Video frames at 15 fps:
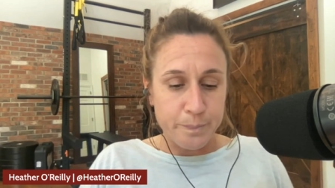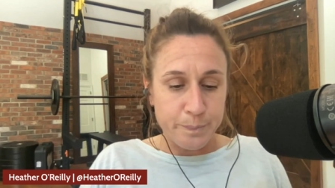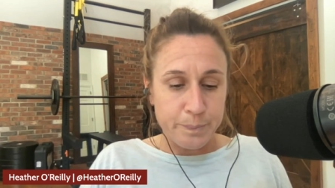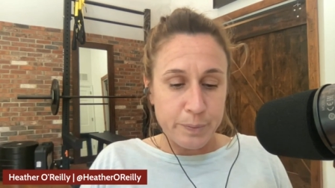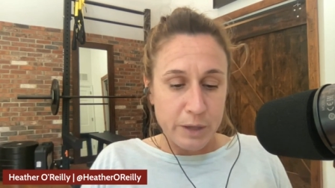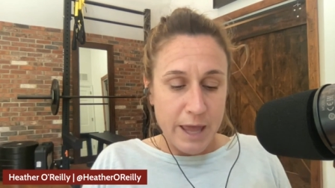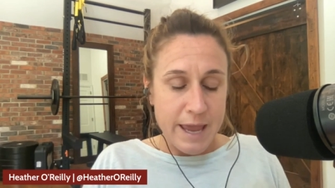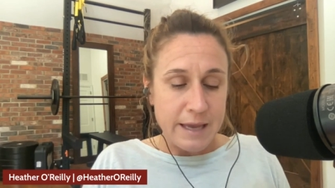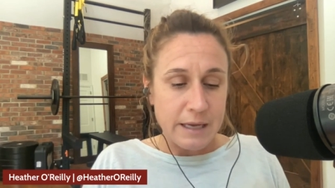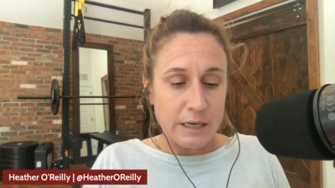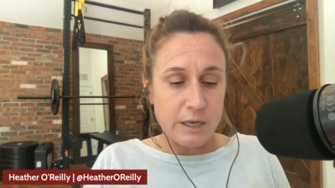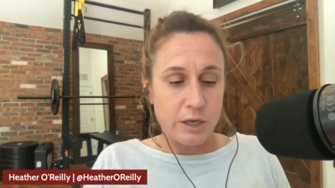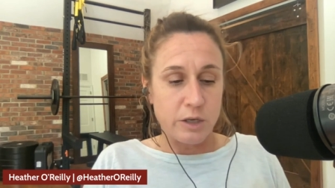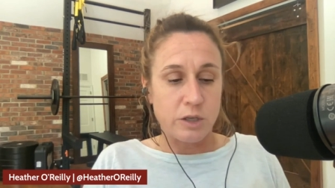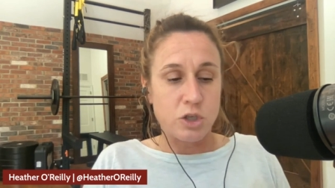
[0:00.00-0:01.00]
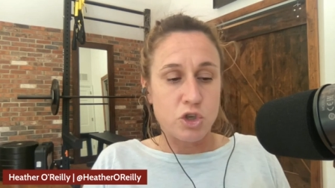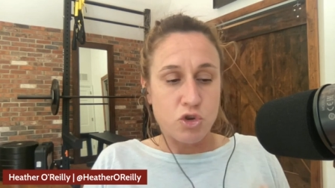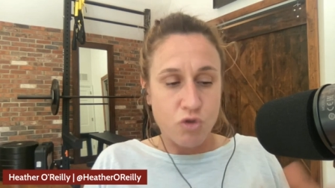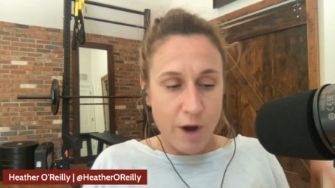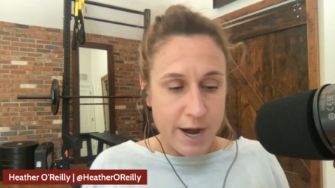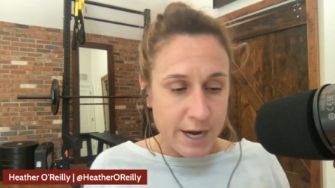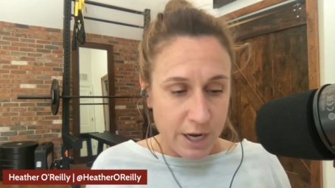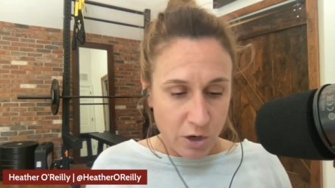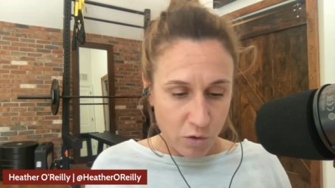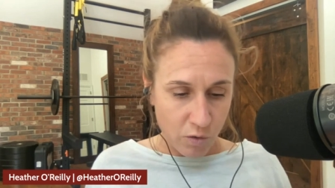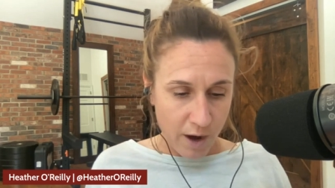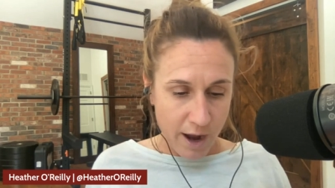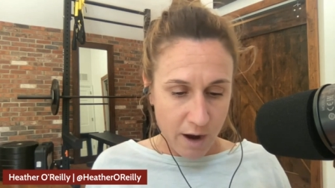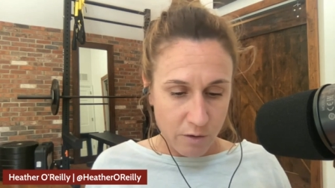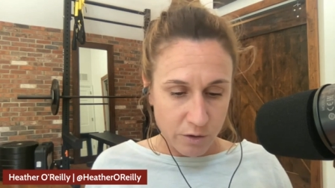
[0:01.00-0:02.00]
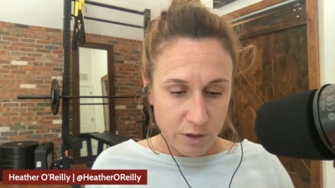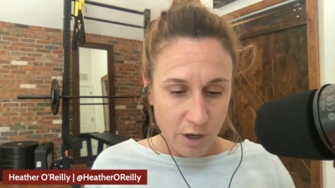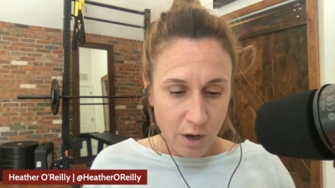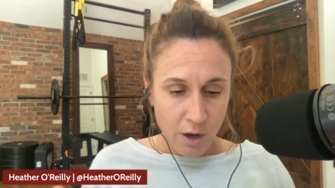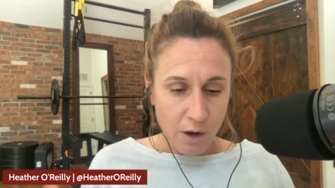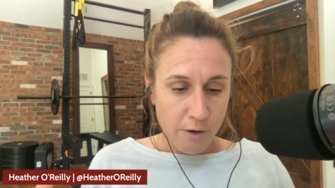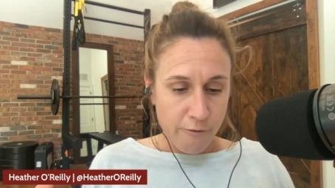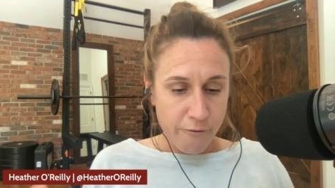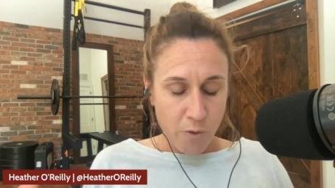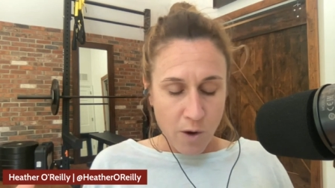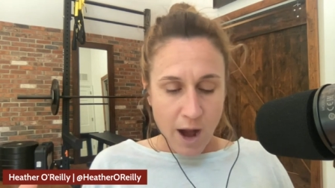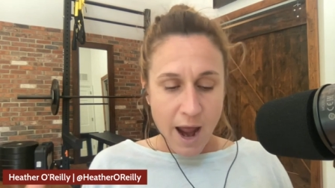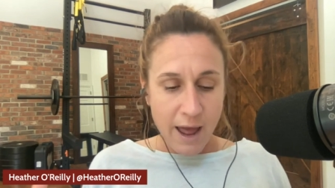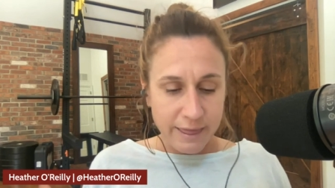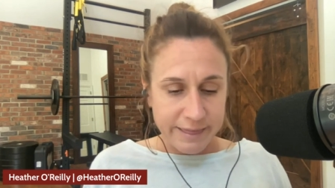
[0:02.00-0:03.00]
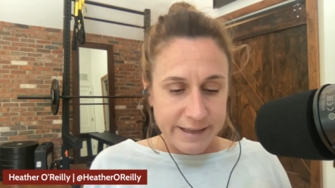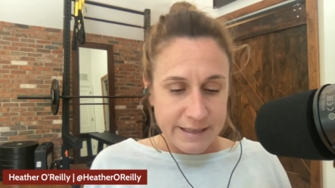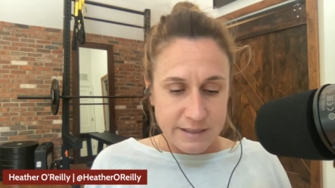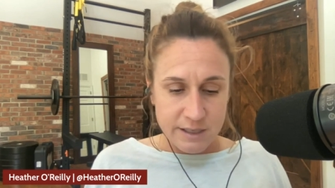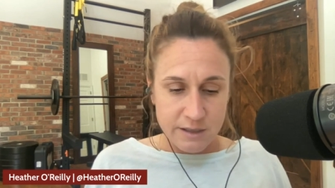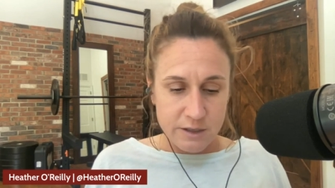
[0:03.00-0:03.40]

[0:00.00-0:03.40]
blanketed training ground for athletes,